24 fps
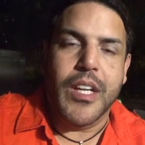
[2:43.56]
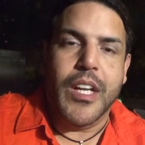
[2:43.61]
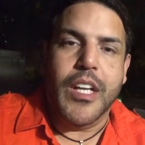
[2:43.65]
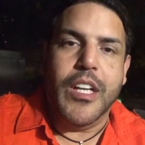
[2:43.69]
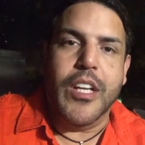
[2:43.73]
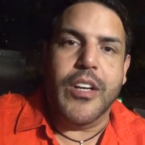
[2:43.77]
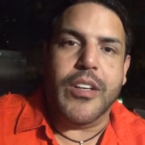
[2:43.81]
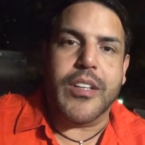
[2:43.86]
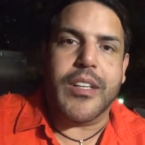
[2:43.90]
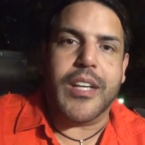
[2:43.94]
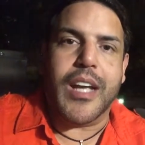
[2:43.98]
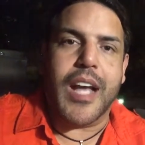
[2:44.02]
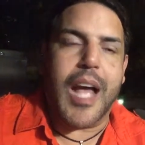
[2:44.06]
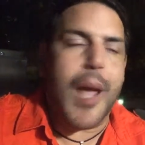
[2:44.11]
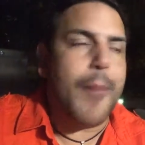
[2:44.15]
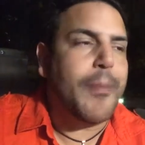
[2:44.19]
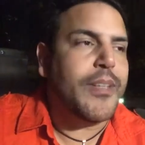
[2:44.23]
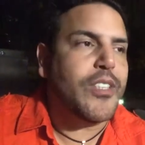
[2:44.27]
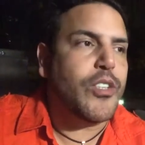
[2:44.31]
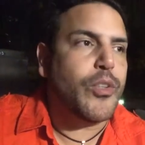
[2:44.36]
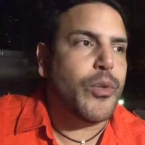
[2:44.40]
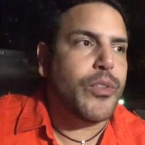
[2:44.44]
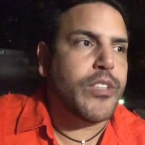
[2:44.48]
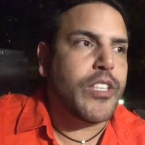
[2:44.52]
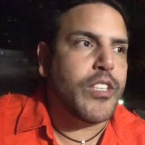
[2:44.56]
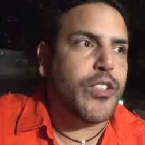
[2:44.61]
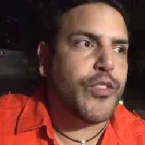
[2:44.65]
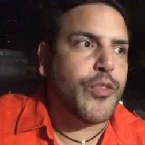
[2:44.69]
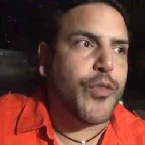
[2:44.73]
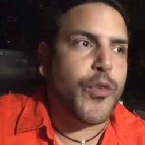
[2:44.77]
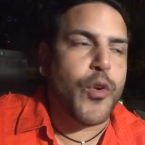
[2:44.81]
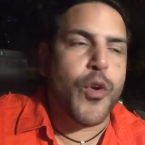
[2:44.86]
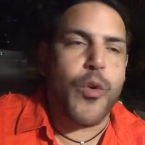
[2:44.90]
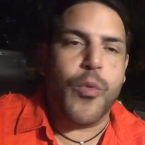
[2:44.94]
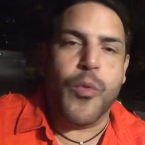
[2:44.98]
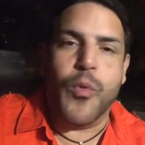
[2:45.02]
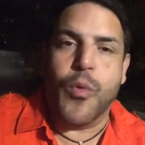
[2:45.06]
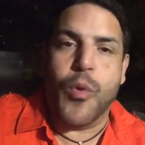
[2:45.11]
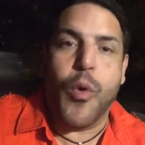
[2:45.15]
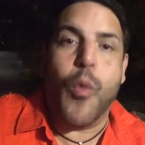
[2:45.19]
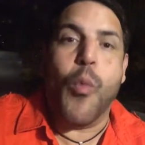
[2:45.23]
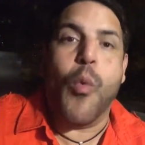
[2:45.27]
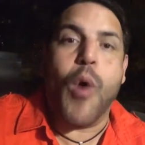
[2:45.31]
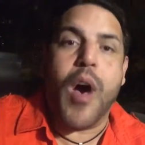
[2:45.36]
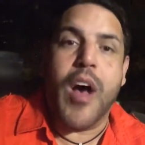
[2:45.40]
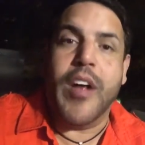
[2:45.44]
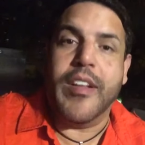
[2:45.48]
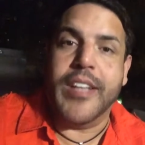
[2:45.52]
Look, I've been doing this for a
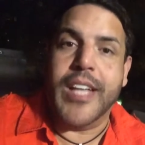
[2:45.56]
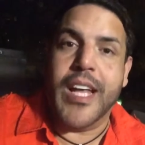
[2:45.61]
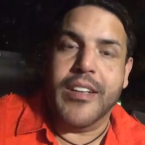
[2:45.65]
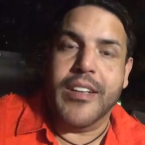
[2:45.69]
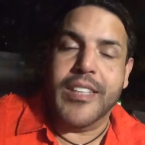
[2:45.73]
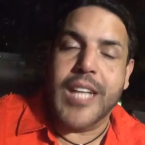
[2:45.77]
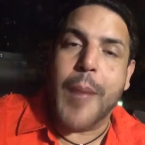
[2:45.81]
while now,